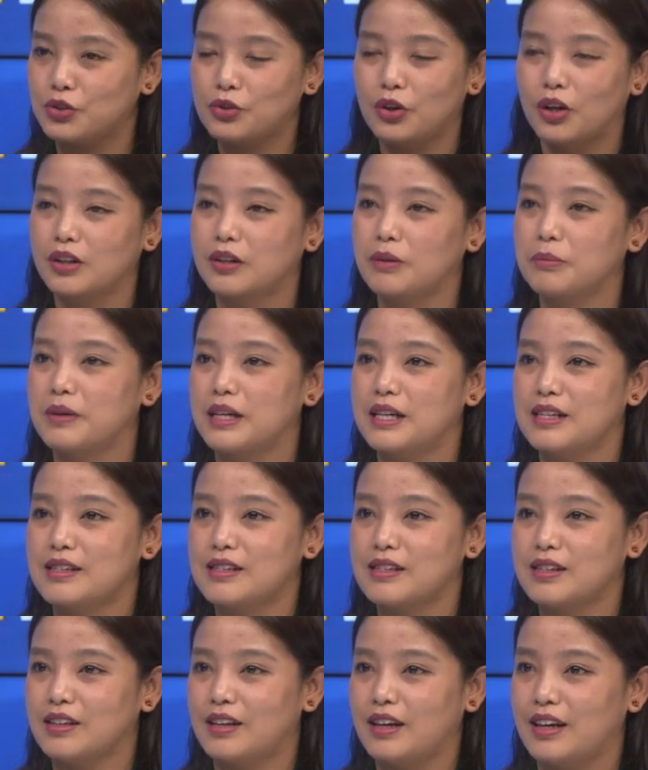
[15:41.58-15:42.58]
you all the
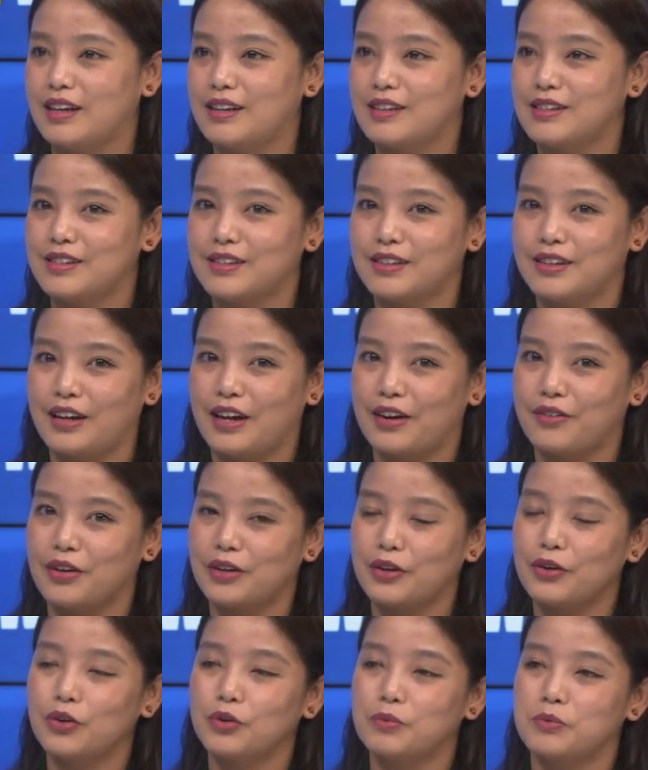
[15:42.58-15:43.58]
best, and I
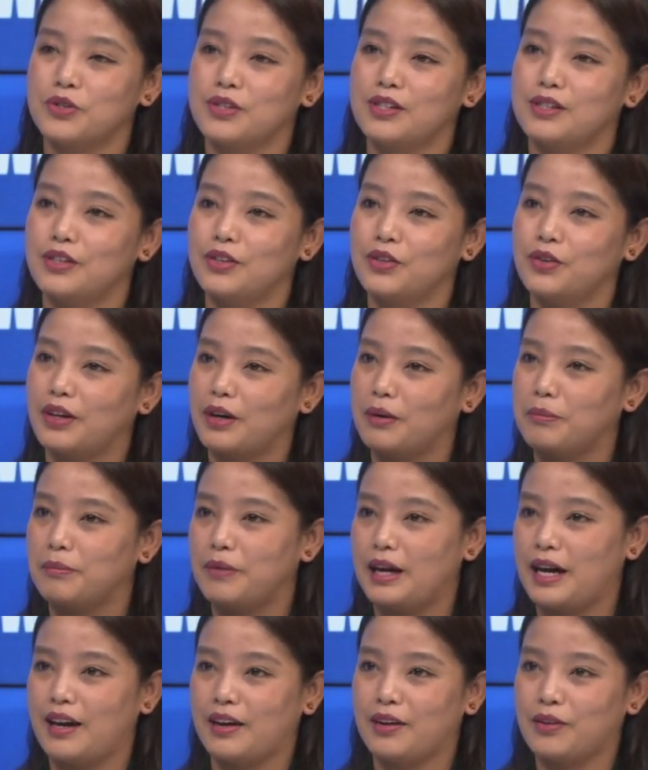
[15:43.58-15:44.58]
really hope to see you come
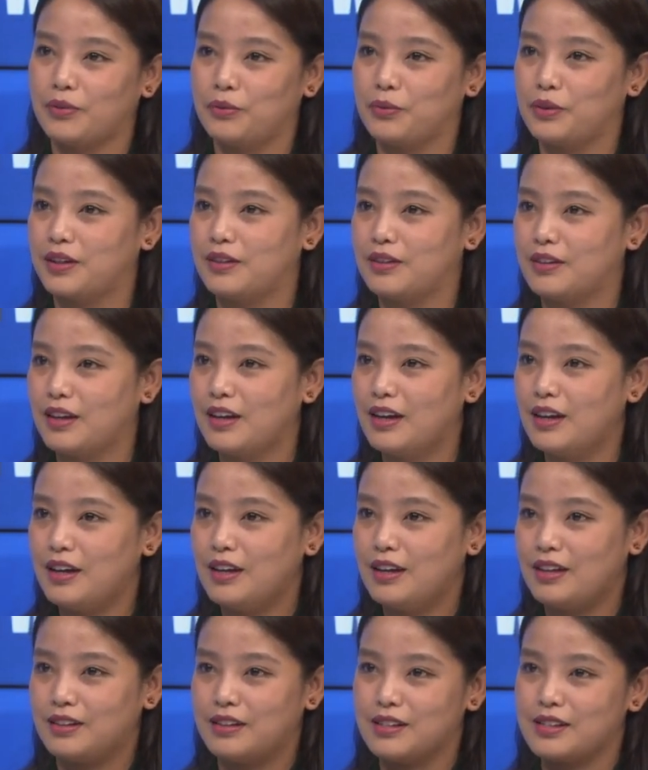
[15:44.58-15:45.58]
back with
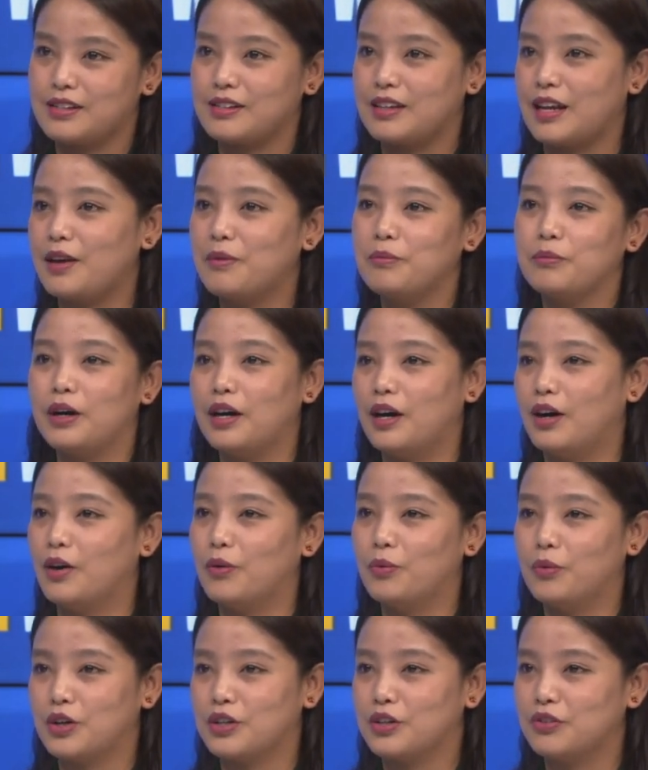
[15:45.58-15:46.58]
the same
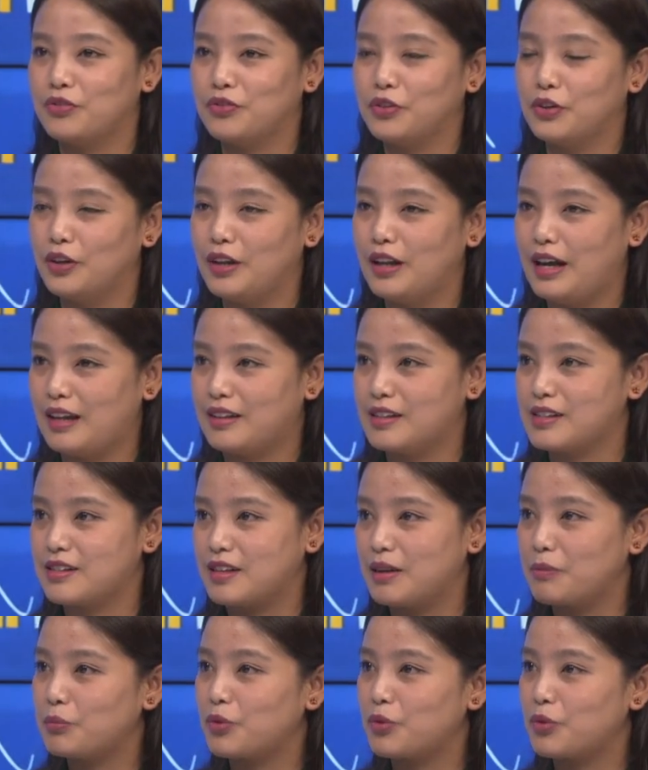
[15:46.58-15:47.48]
wonderful and the same